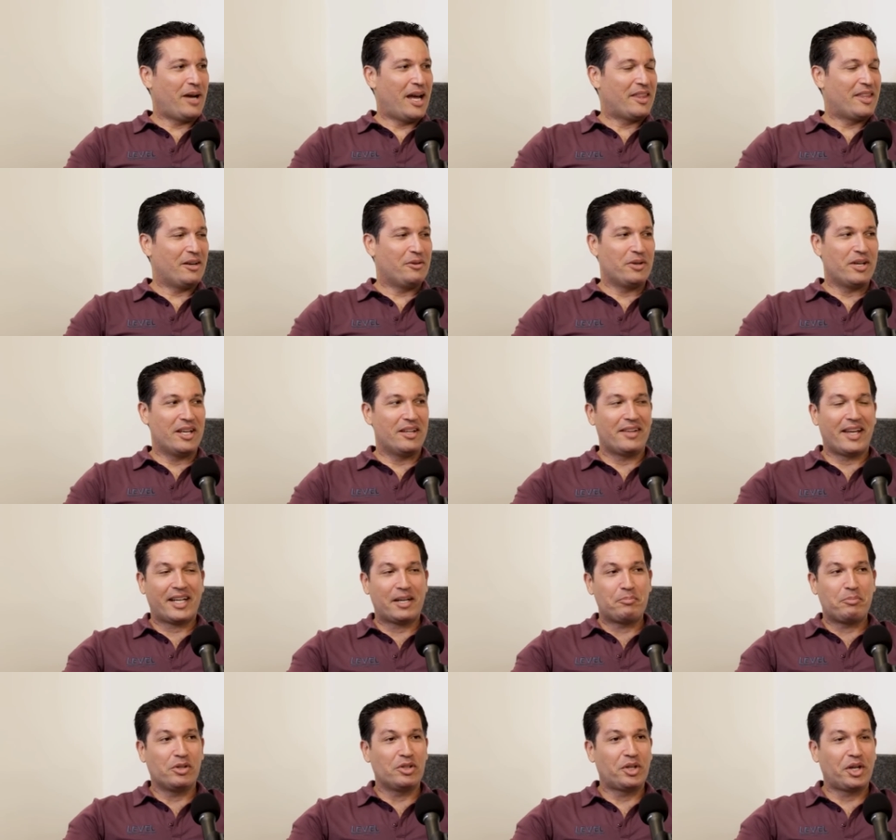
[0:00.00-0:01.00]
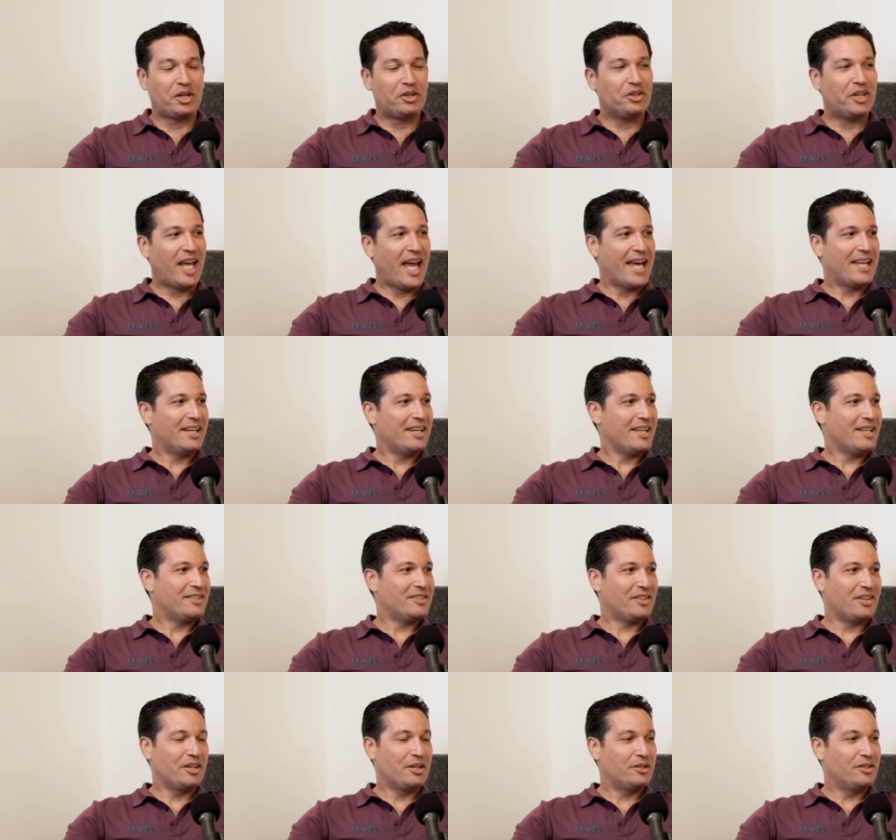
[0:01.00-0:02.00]
I think when, like a political
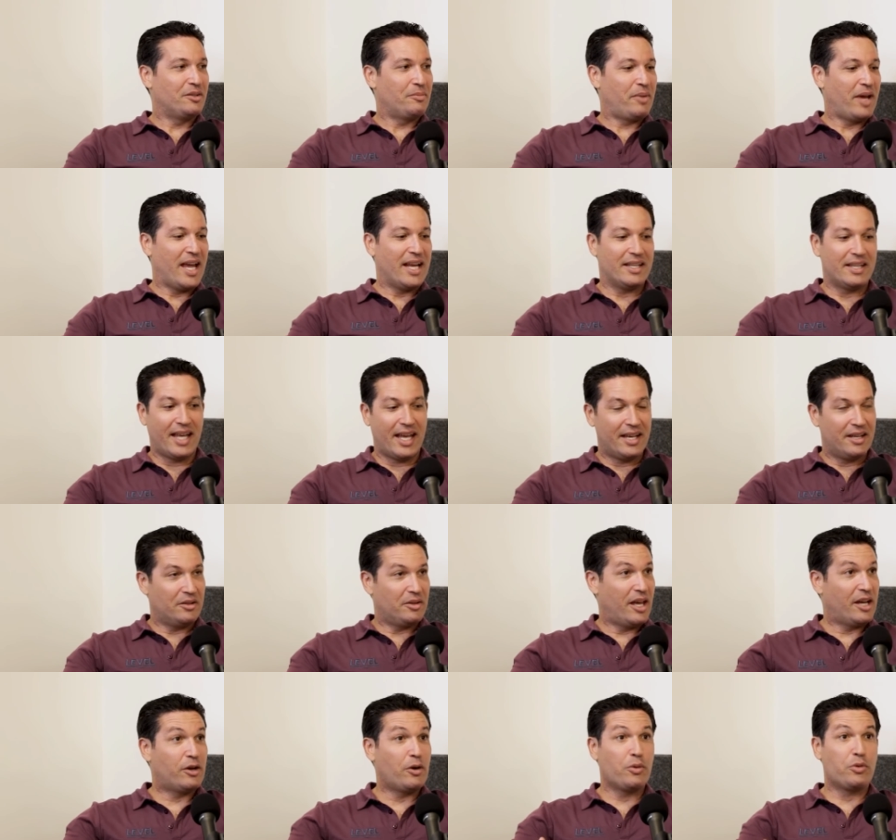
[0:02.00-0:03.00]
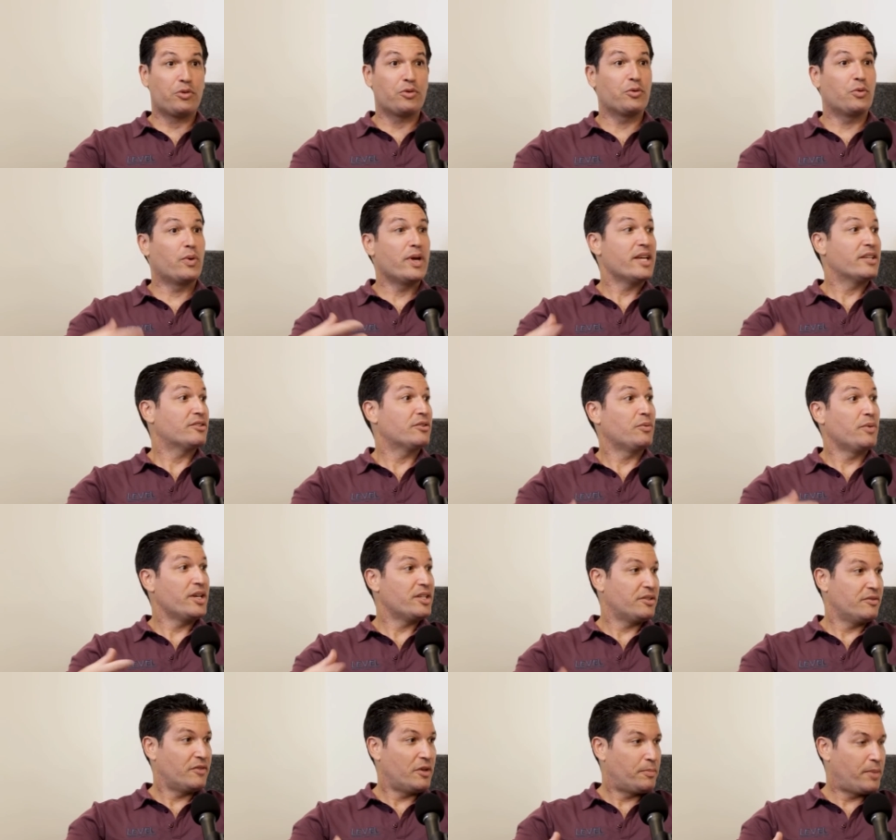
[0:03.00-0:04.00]
candidate's going to debate, and they they go through weeks and
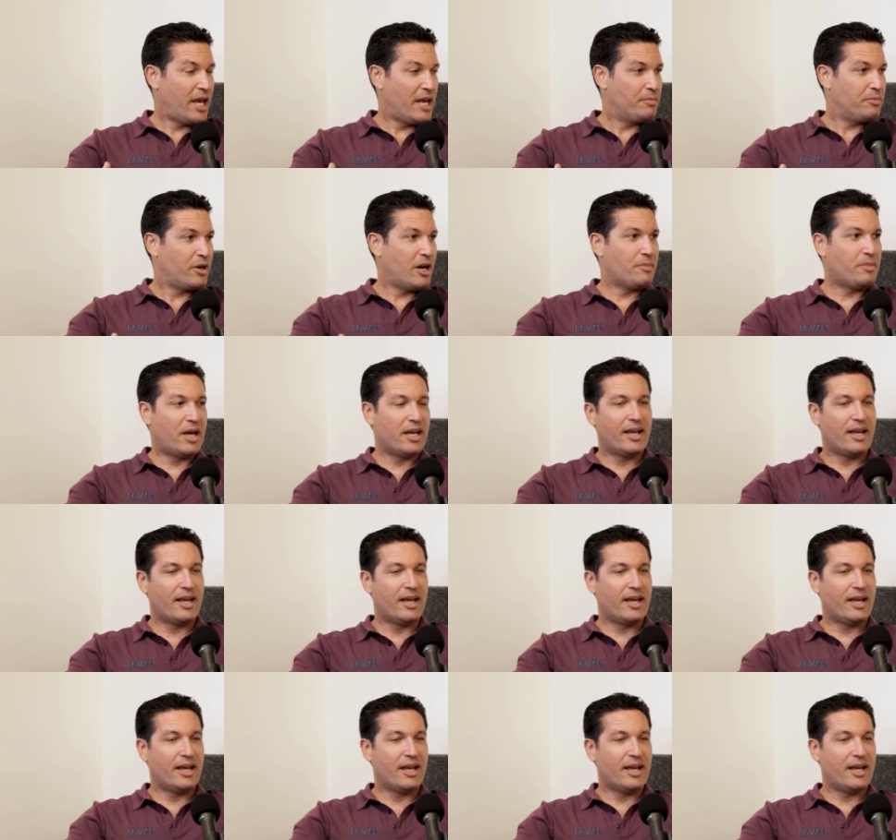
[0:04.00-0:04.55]
weeks of debate prep.